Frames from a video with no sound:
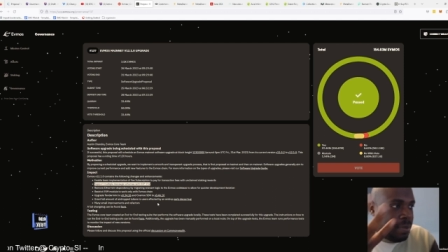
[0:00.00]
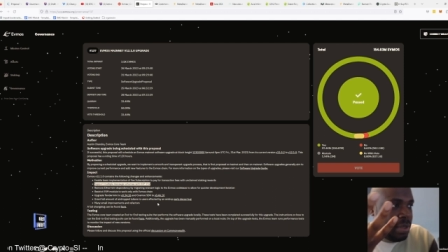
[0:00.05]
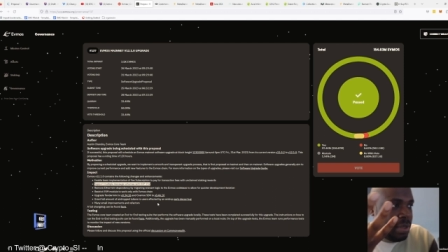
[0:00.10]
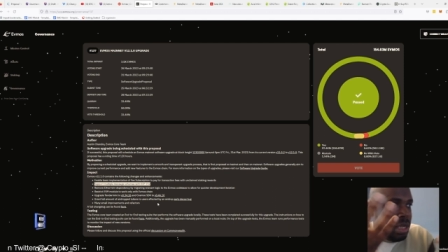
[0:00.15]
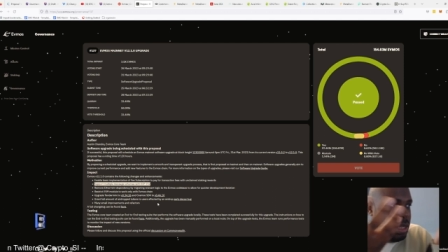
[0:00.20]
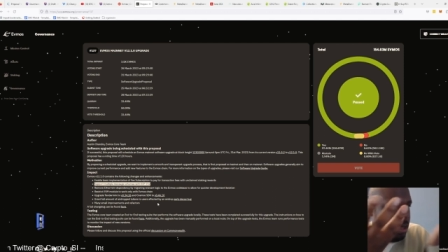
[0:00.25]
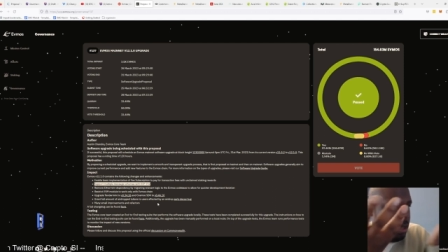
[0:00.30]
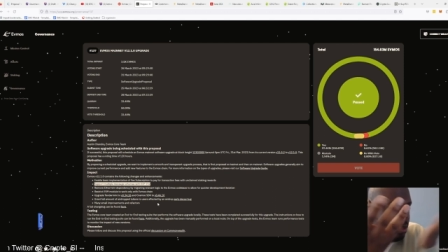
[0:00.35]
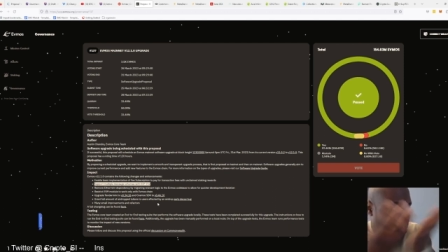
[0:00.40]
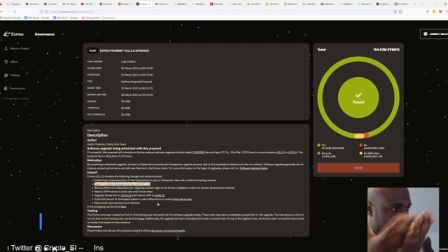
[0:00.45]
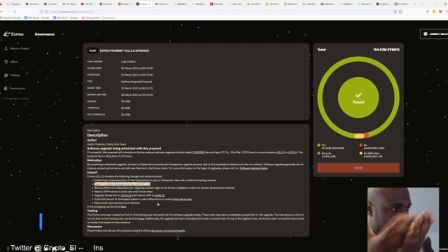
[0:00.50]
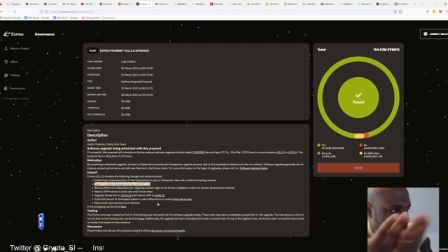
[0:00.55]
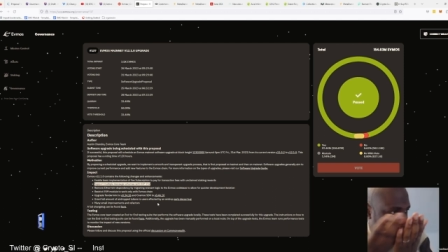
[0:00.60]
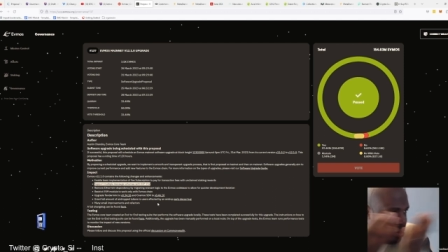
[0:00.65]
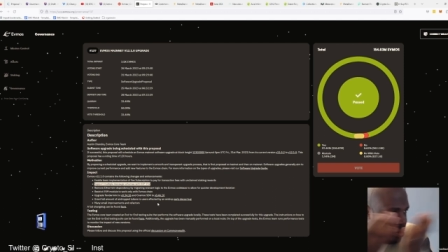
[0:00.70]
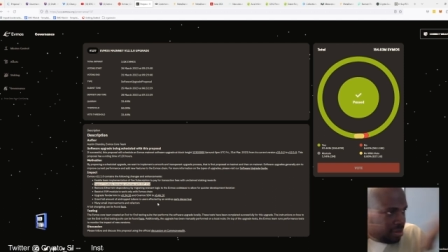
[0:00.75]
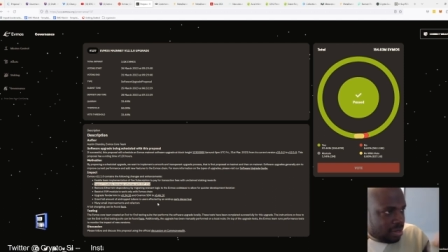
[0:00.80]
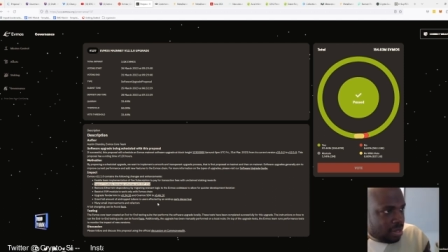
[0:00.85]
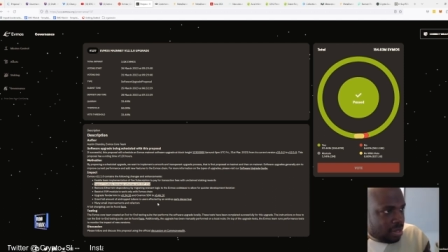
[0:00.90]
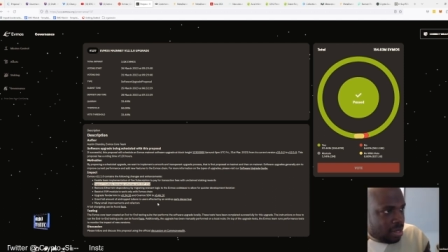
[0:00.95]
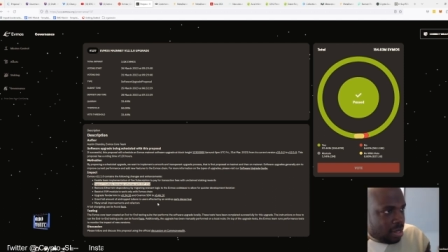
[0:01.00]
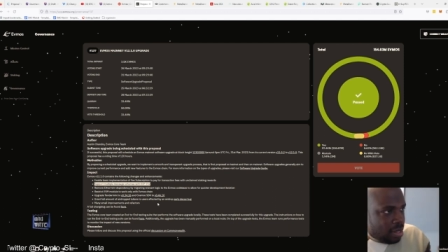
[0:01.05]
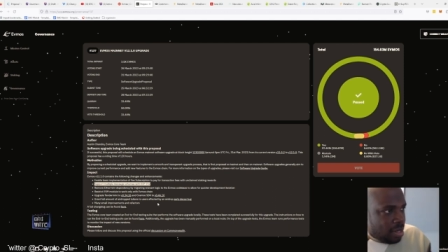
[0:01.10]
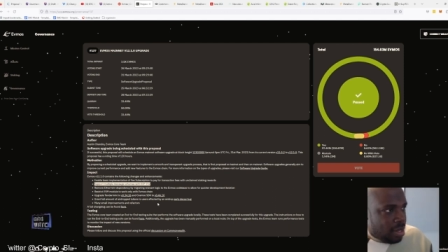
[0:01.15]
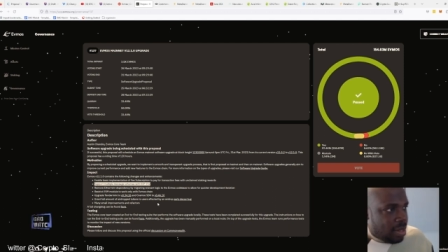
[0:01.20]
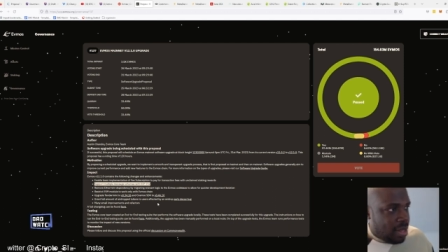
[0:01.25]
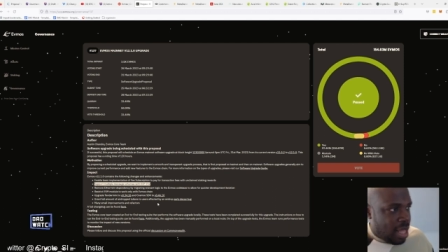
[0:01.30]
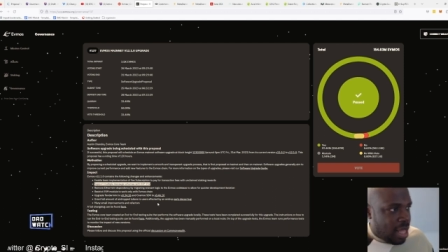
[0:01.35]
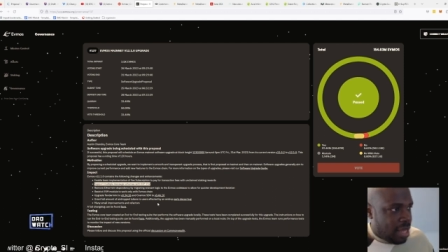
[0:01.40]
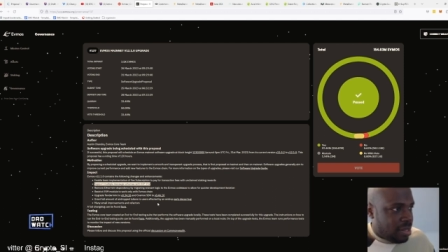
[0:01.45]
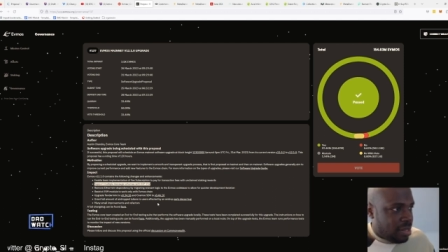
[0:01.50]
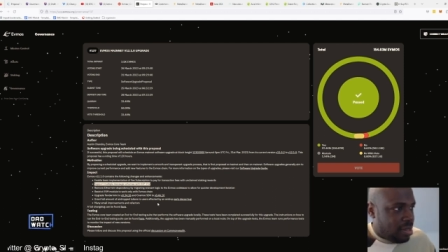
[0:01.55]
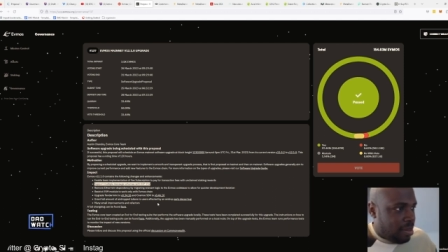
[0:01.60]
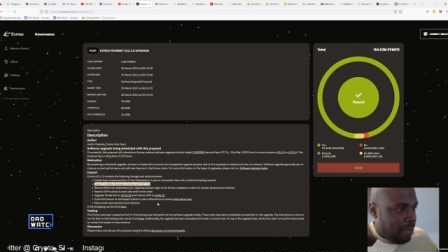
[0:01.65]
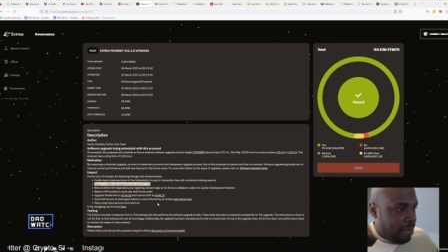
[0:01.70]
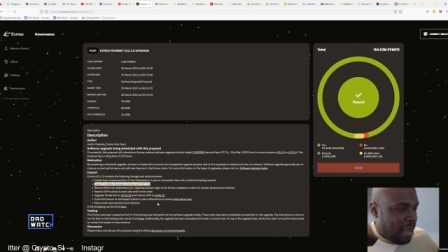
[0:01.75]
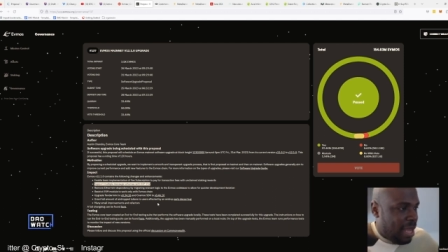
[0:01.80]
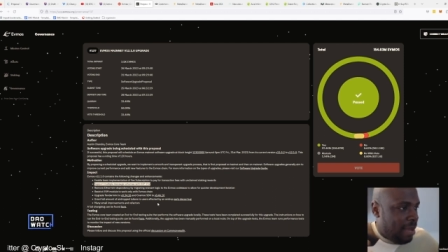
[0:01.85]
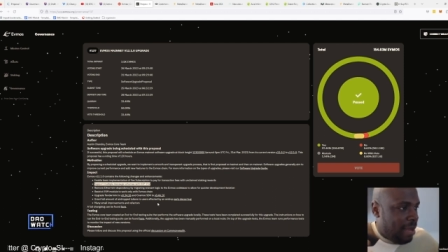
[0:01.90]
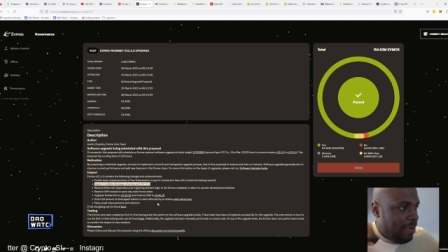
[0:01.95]
Like, that's the
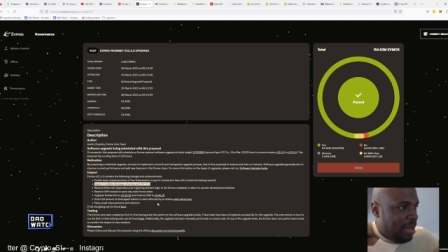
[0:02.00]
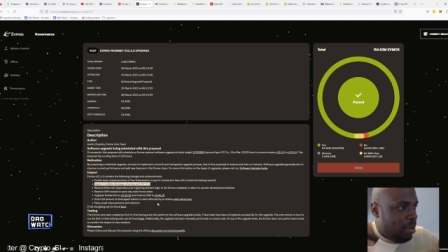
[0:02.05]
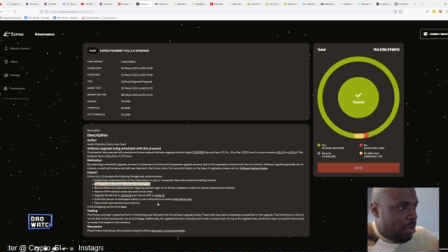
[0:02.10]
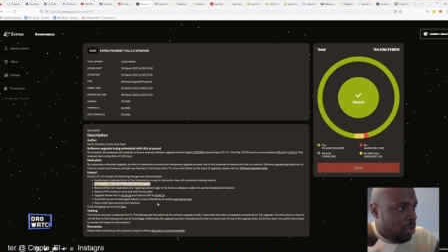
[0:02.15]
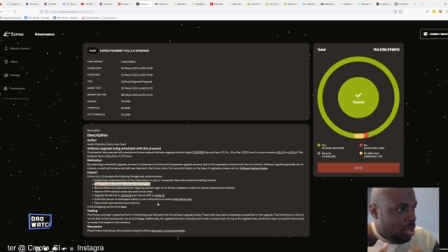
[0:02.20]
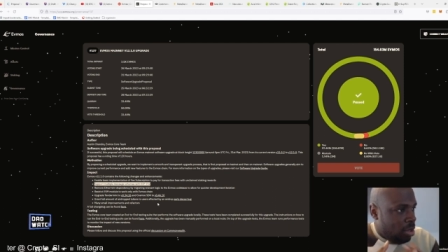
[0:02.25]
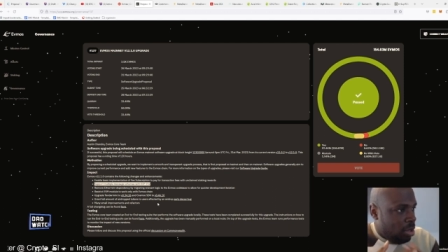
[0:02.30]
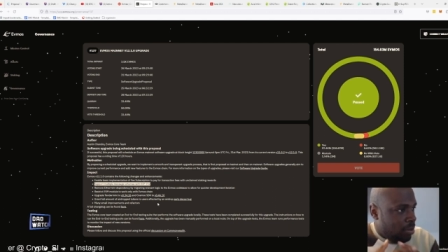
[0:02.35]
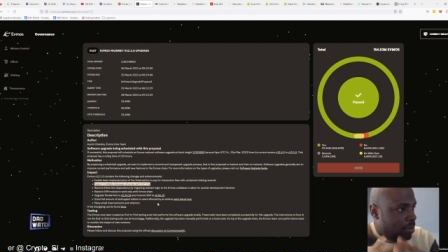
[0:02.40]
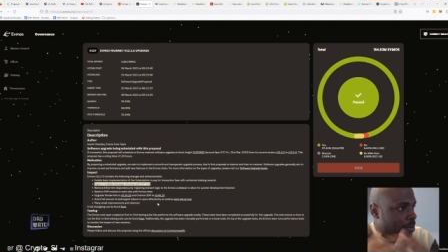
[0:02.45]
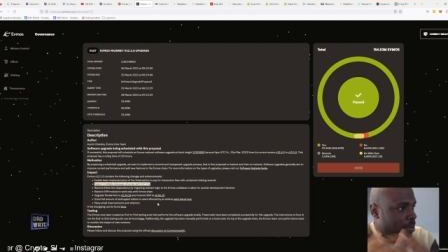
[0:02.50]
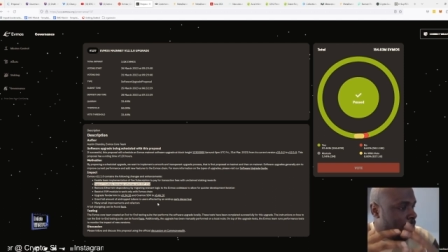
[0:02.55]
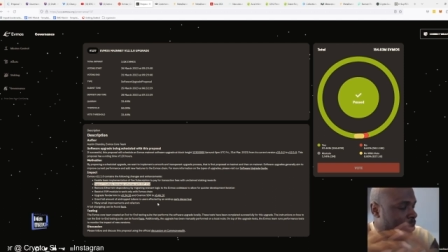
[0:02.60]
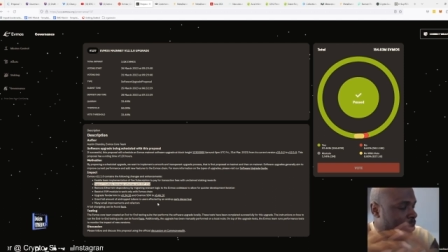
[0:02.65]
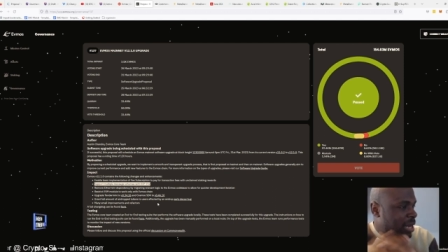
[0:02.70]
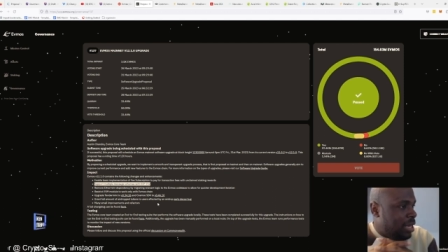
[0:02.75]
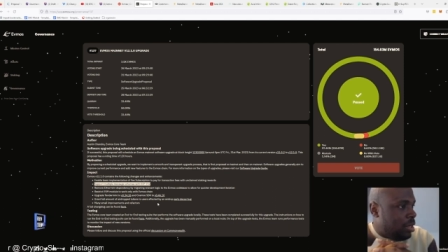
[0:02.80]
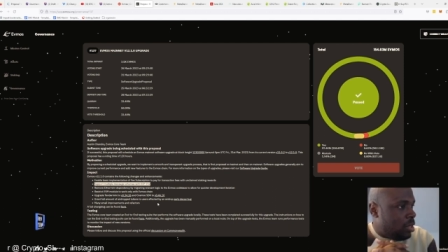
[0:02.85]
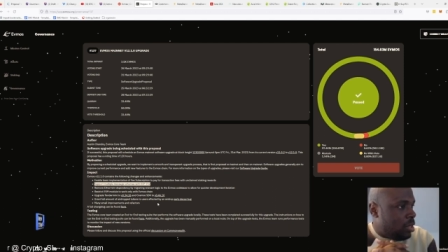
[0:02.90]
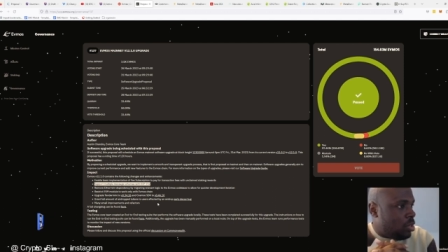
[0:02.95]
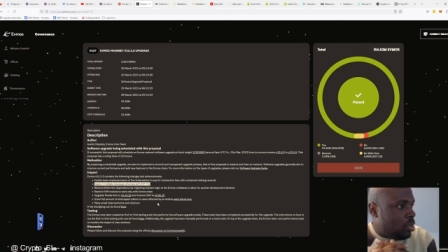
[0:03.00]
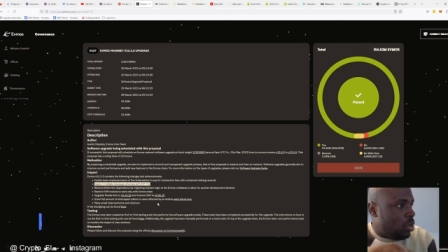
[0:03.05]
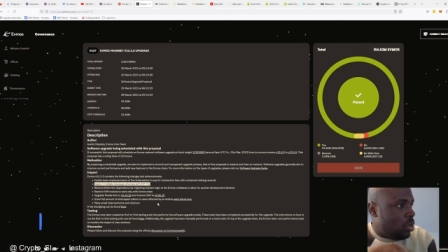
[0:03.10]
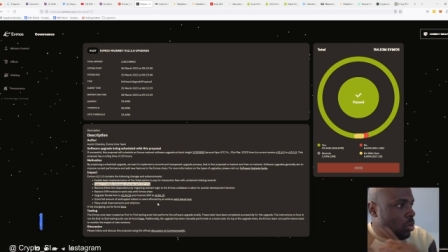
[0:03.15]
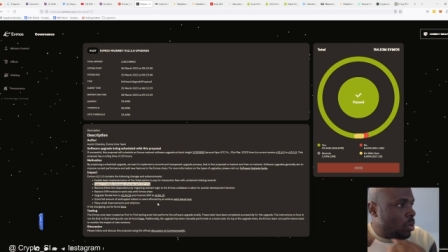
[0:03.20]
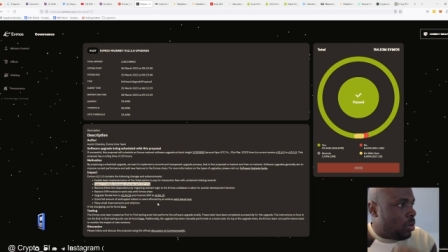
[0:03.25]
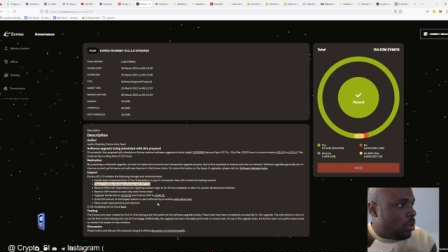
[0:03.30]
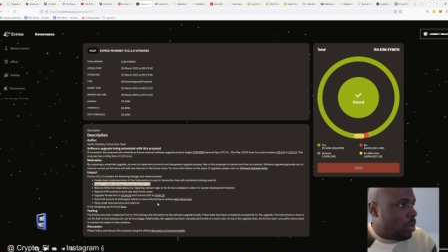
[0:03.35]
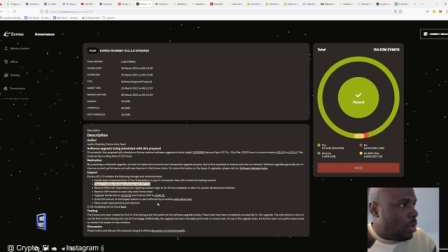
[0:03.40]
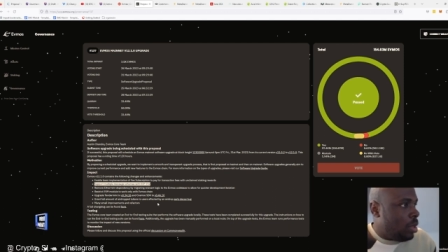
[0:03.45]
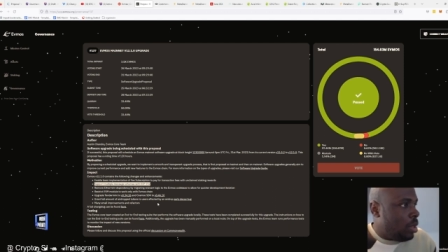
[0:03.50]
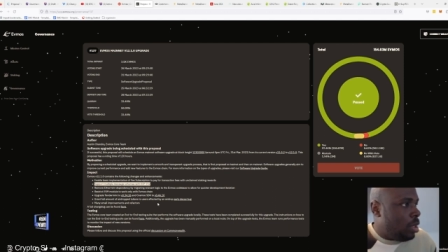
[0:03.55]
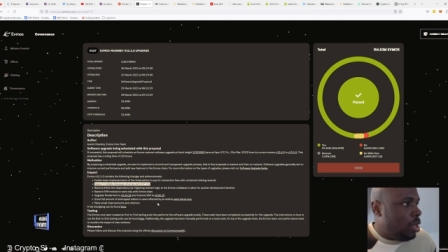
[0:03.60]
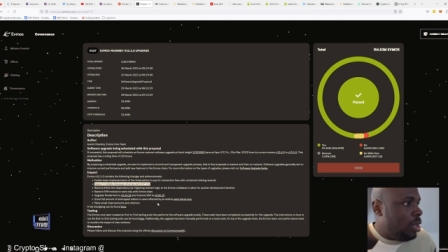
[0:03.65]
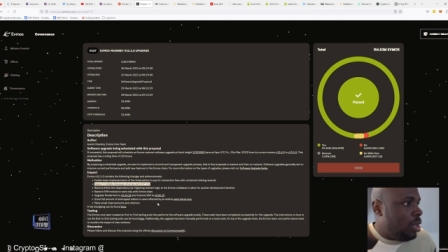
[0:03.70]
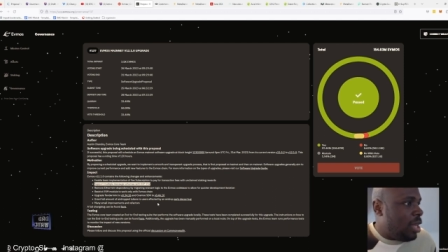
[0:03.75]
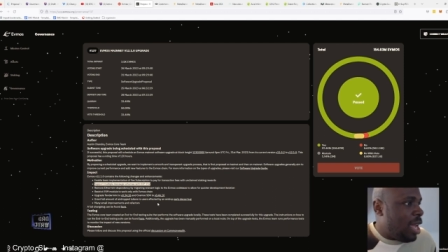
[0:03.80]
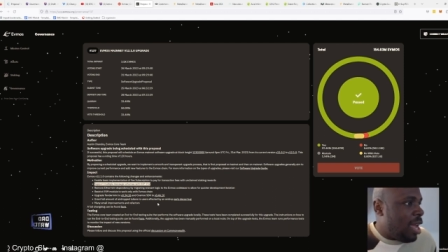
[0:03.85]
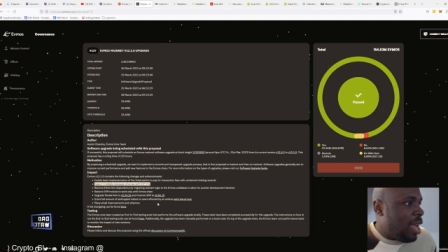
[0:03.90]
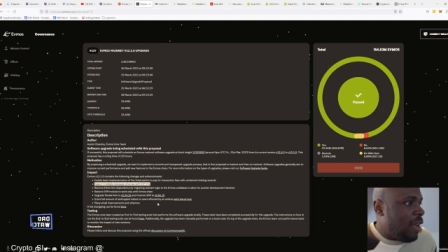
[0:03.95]
baby. When you blend the two,
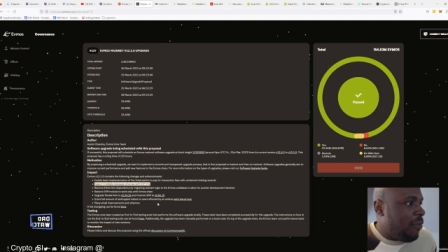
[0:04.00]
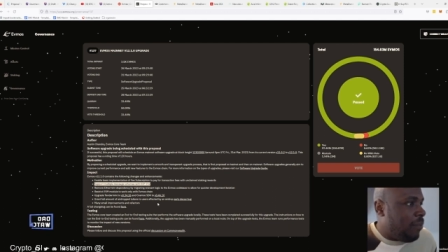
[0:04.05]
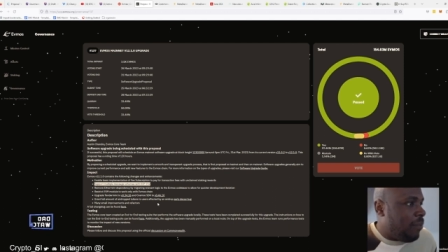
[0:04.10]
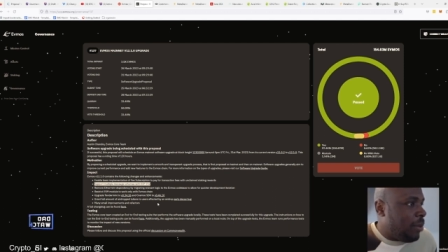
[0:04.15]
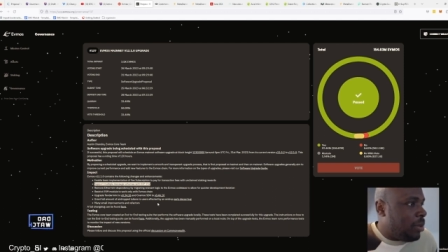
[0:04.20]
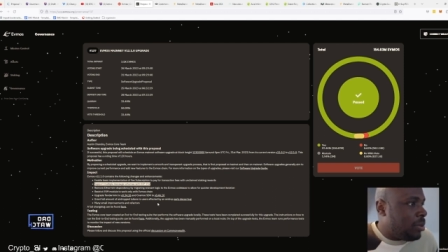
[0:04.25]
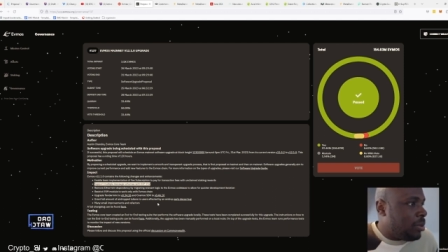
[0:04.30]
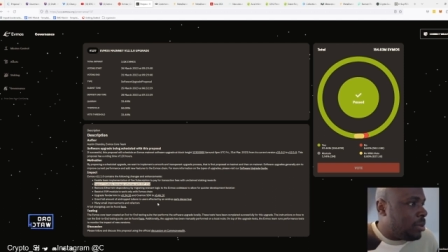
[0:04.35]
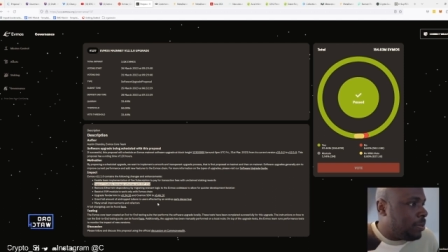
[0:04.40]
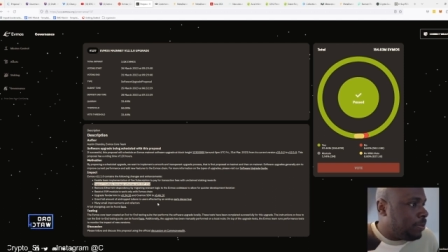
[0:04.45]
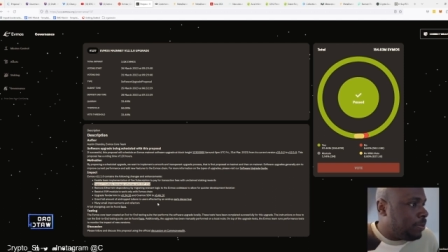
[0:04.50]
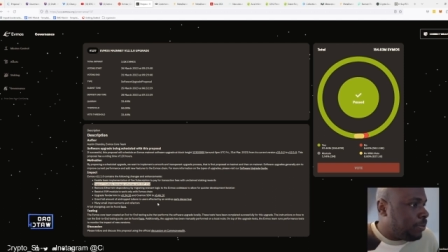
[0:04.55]
you get Evmos.